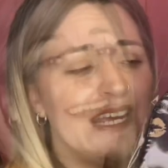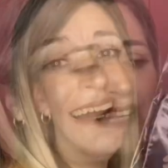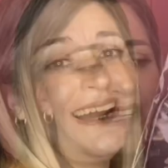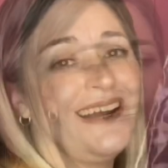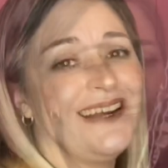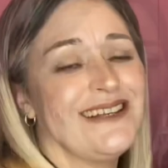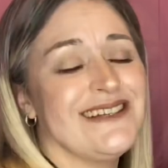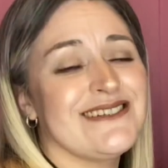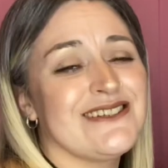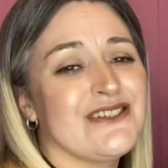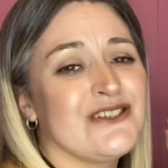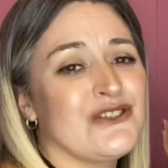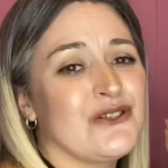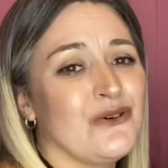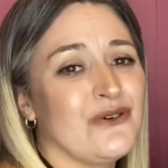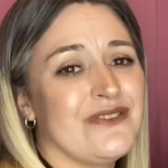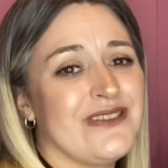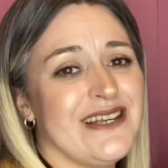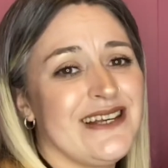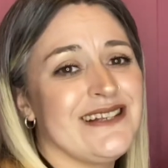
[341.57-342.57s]
Hi guys,
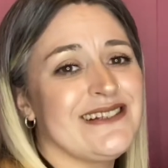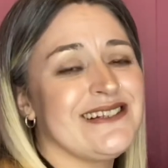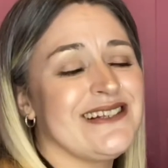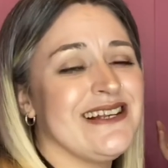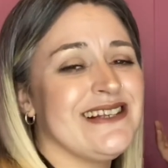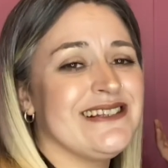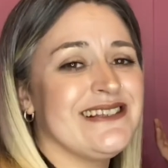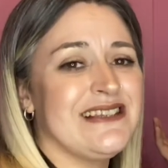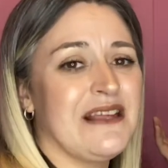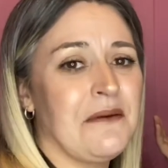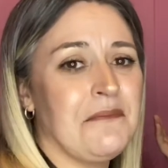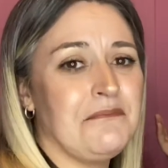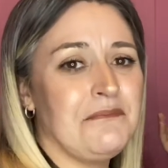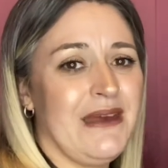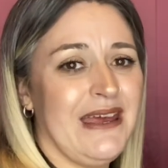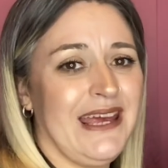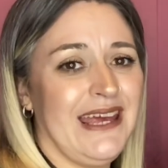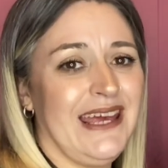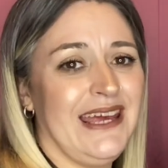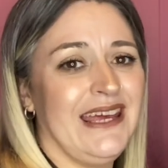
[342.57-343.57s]
so this is the
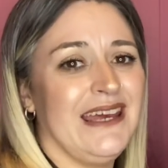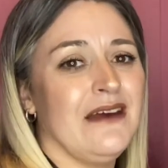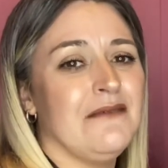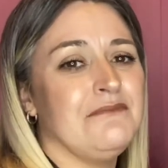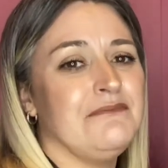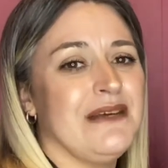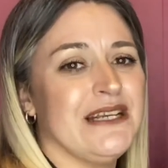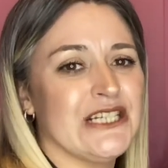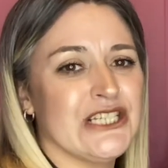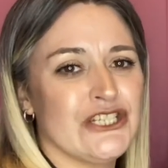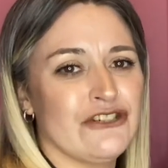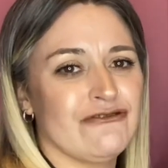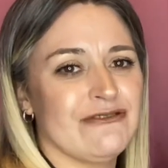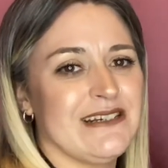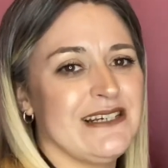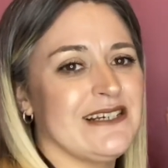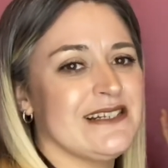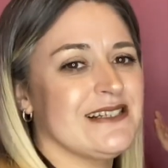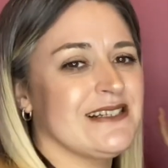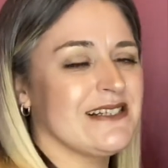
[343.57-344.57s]
May
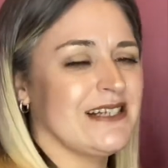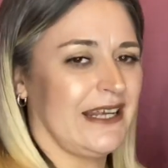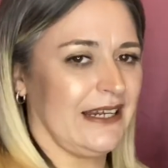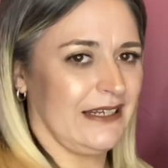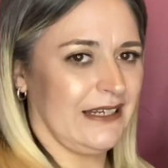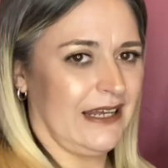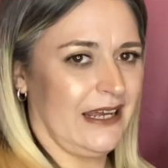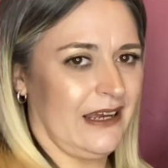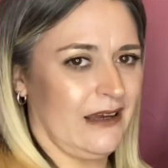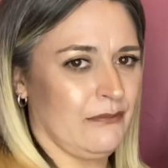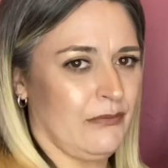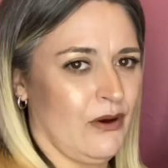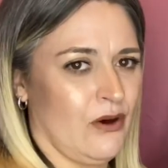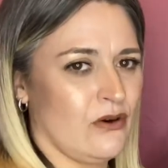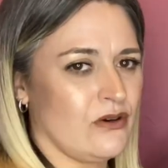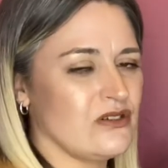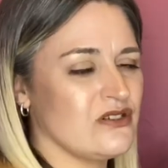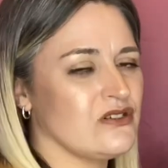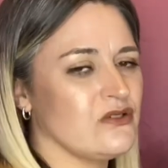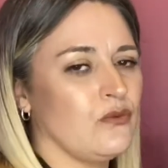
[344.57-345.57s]
Mystery Skincare
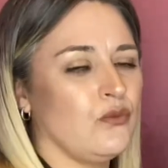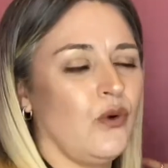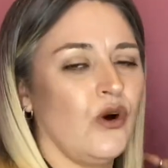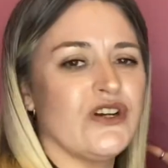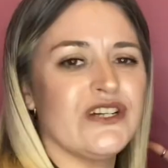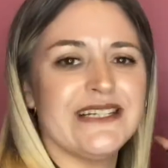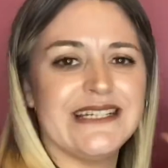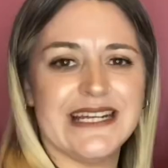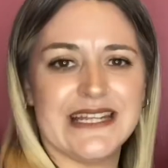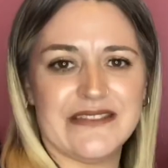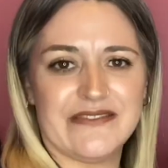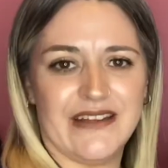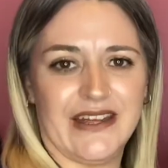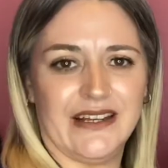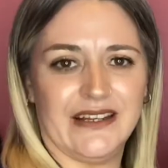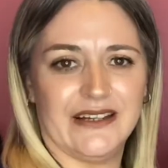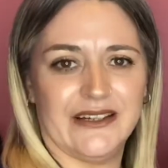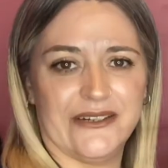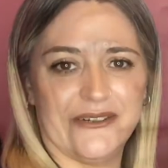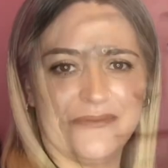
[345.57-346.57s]
Box. What do you
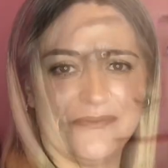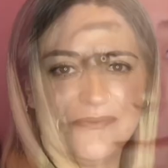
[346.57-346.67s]
think?